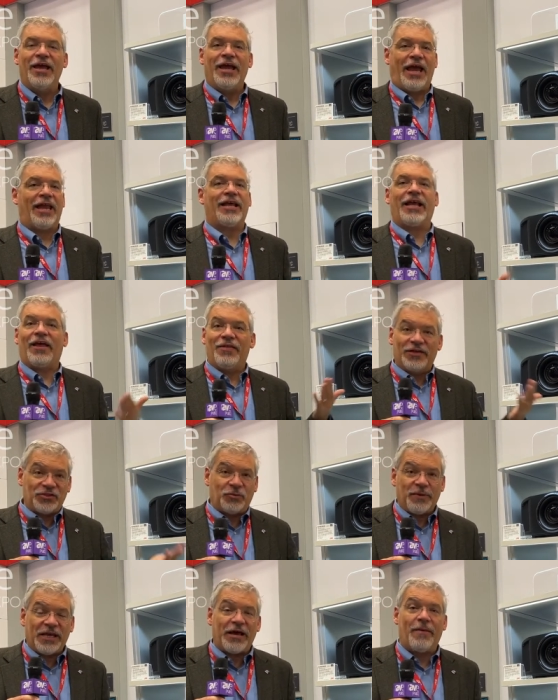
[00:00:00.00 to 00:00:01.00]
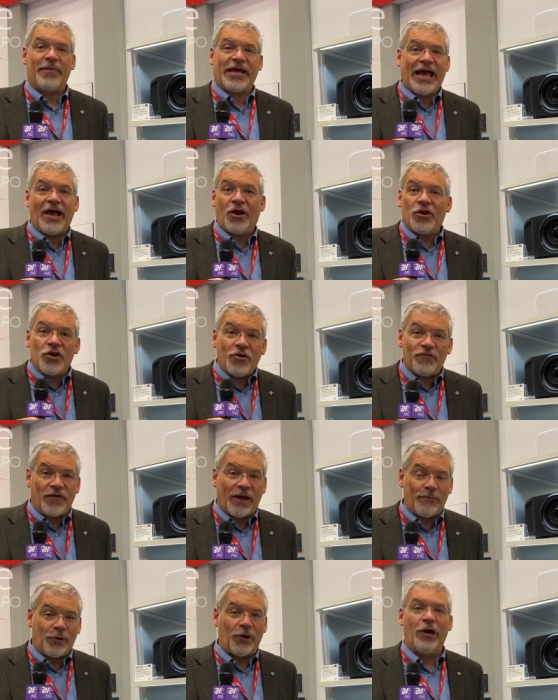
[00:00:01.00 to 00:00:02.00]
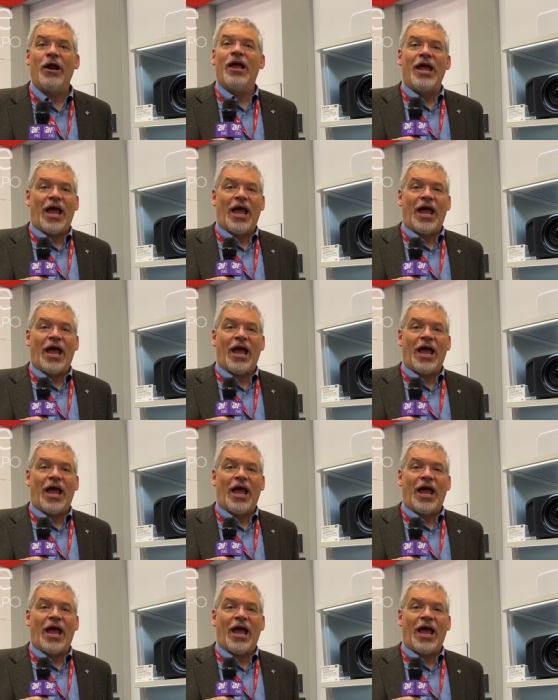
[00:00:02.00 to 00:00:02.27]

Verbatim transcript: And again, this will be coming out in November.